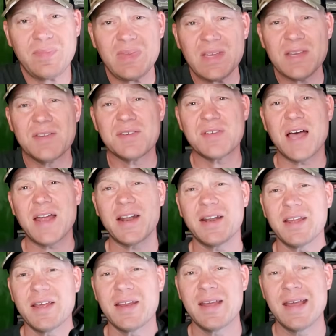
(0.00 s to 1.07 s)
is sighted
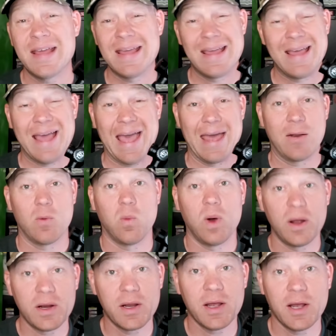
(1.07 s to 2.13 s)
in at
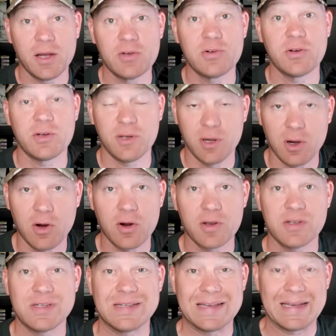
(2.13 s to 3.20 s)
100
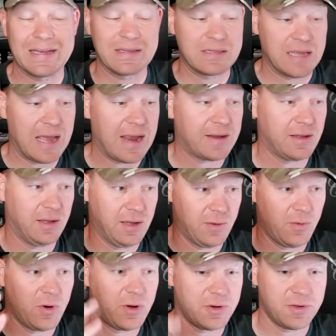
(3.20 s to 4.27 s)
yards exactly, and
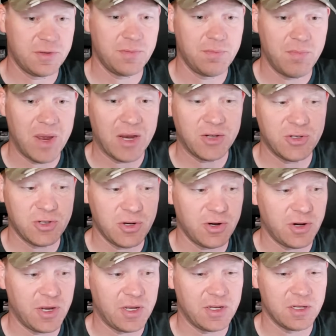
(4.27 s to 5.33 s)
we're going to make sure
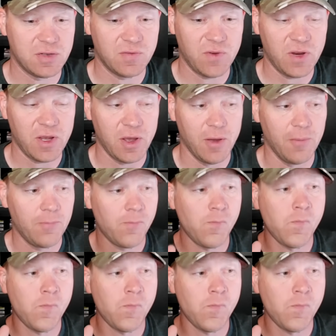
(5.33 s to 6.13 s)
in this video.